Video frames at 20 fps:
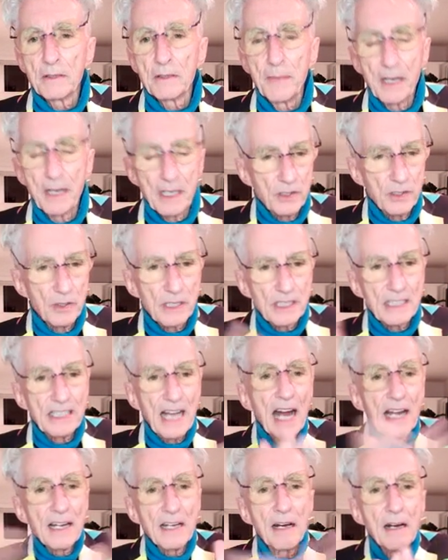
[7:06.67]
Make sure it's
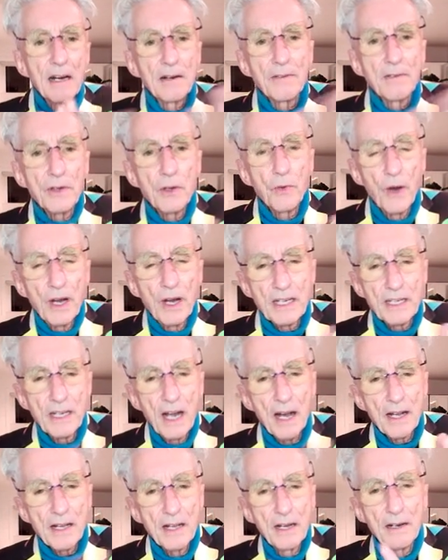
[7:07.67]
.gov. You want
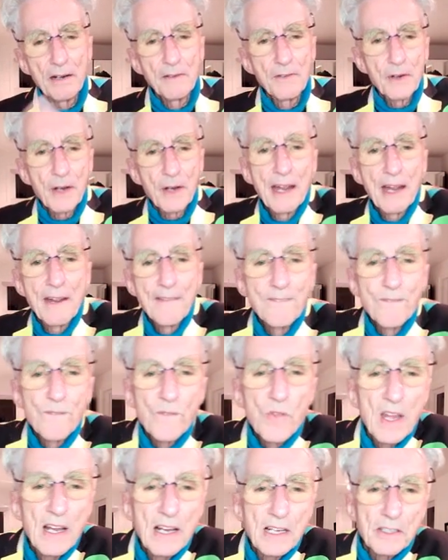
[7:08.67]
.gov, okay?
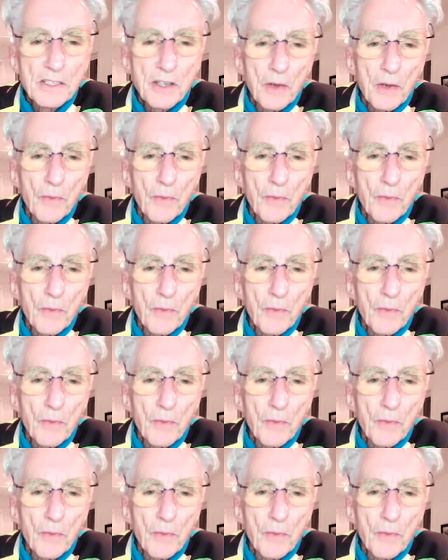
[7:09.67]
So you